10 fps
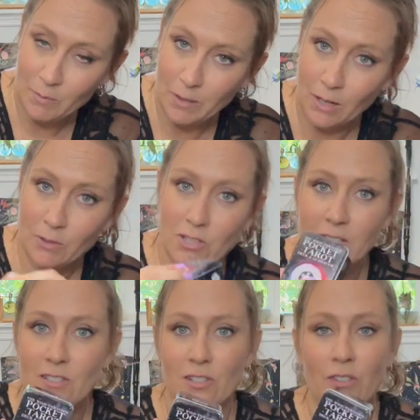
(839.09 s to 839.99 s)
but I want you
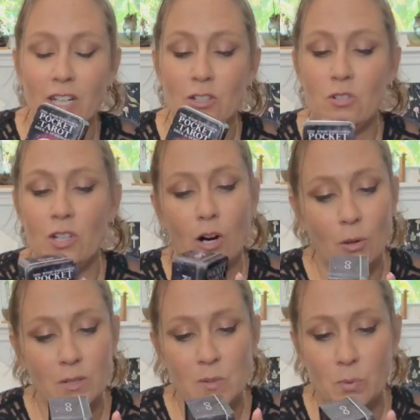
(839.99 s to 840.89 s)
guys to know that I usually
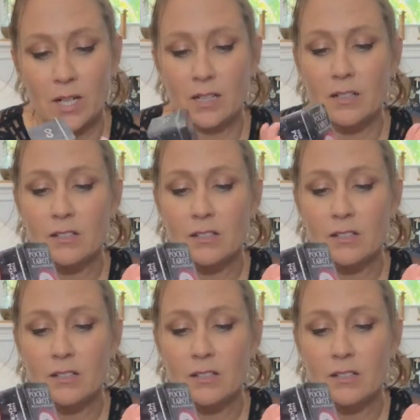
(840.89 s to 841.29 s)
always bring,